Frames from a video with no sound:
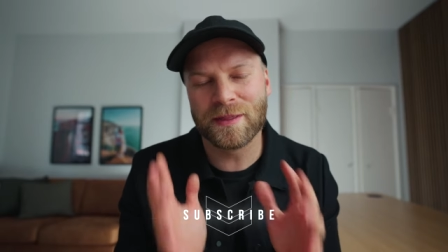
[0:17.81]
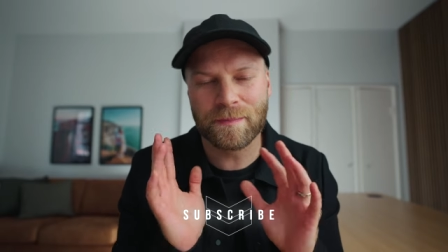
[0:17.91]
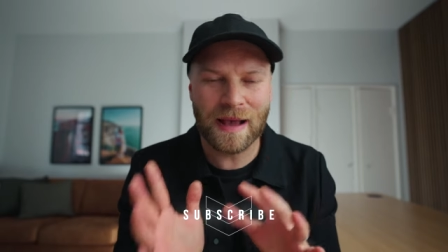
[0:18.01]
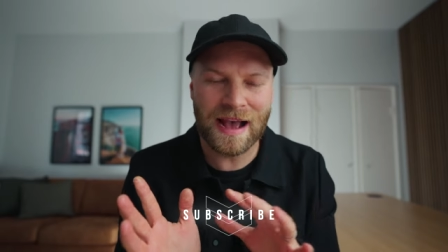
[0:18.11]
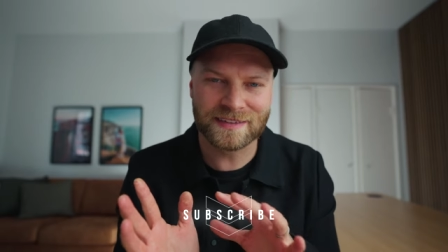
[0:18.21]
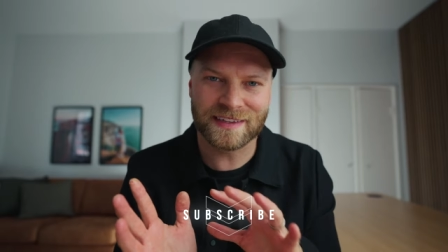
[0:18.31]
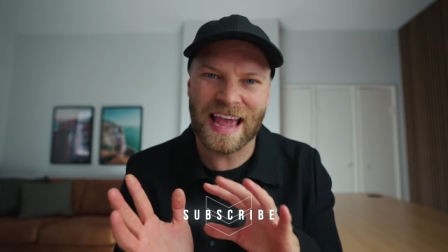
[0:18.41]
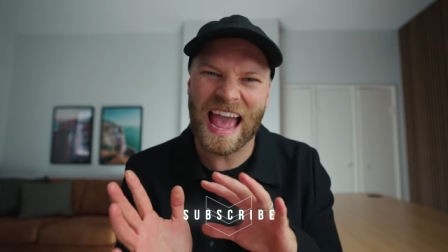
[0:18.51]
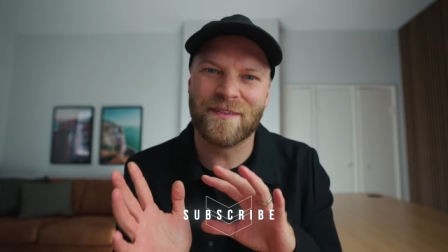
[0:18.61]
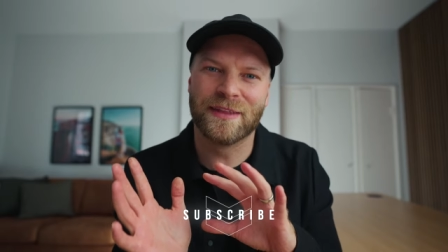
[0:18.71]
in the past, I
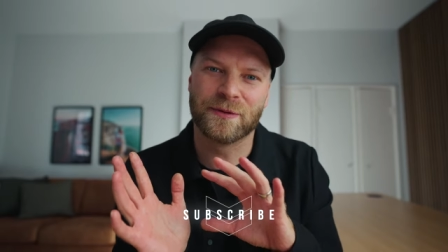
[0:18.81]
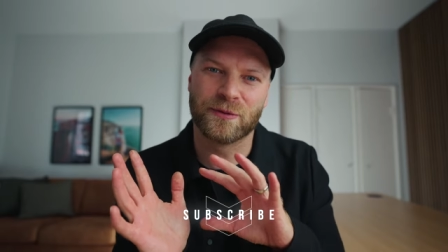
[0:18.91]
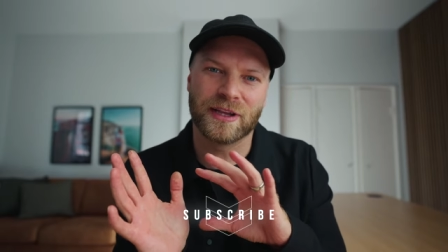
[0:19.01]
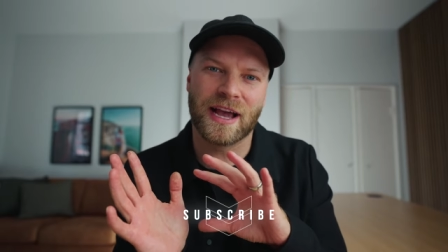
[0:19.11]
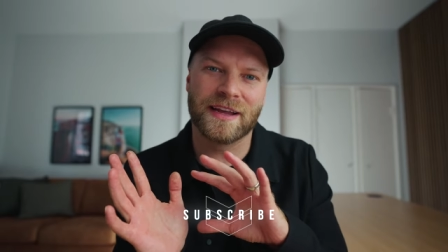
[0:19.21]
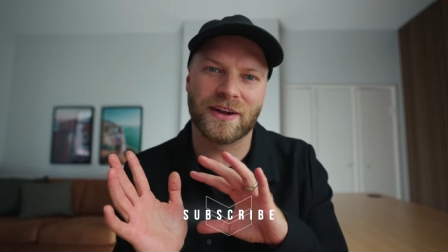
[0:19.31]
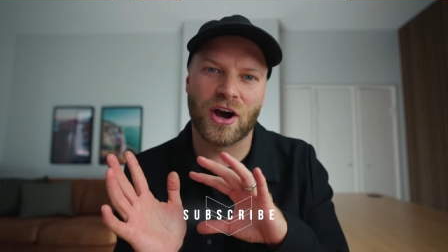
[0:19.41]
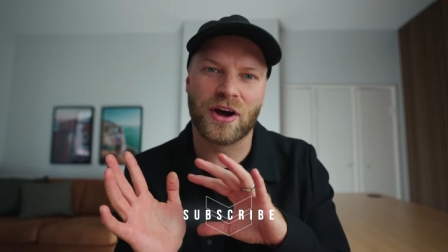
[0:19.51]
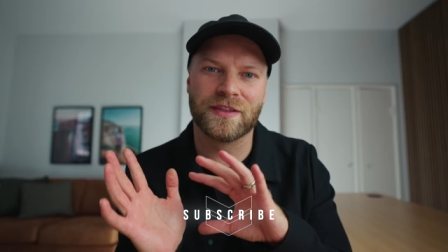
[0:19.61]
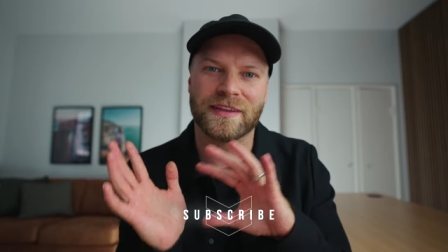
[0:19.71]
heavily relied
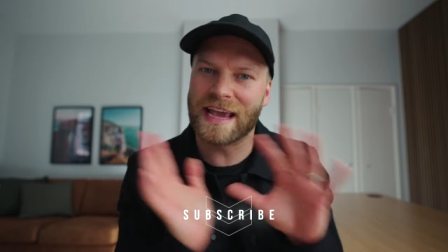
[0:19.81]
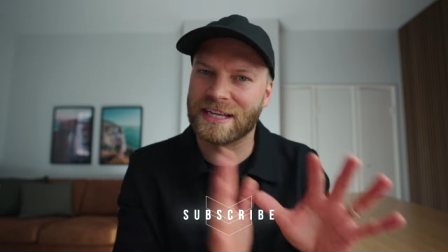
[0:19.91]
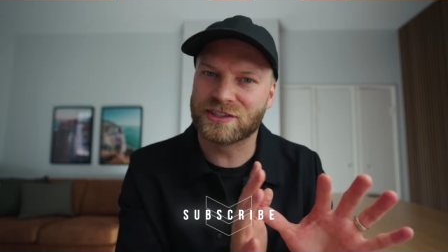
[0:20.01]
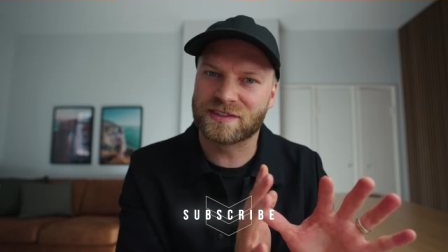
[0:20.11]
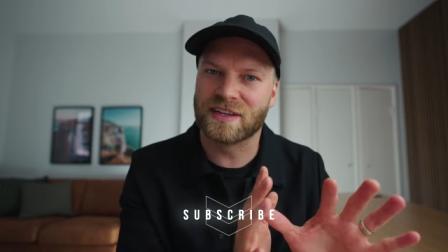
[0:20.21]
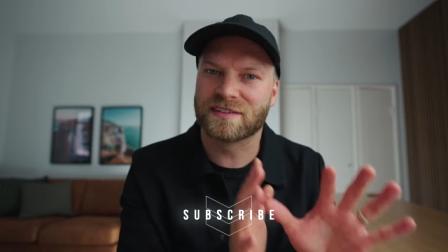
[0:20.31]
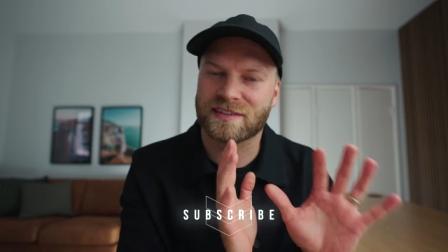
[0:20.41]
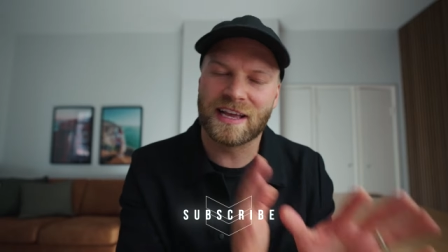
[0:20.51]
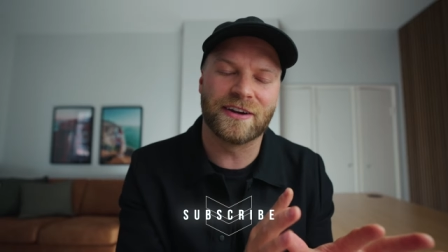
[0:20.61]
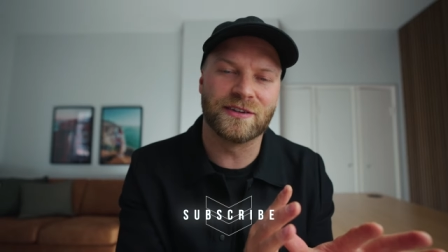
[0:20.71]
on the HSL
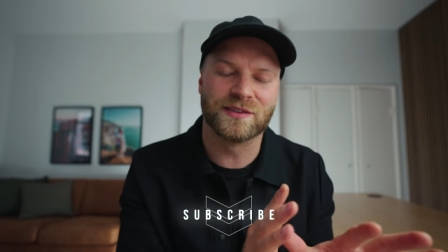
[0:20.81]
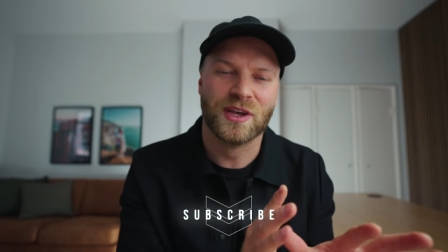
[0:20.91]
sliders,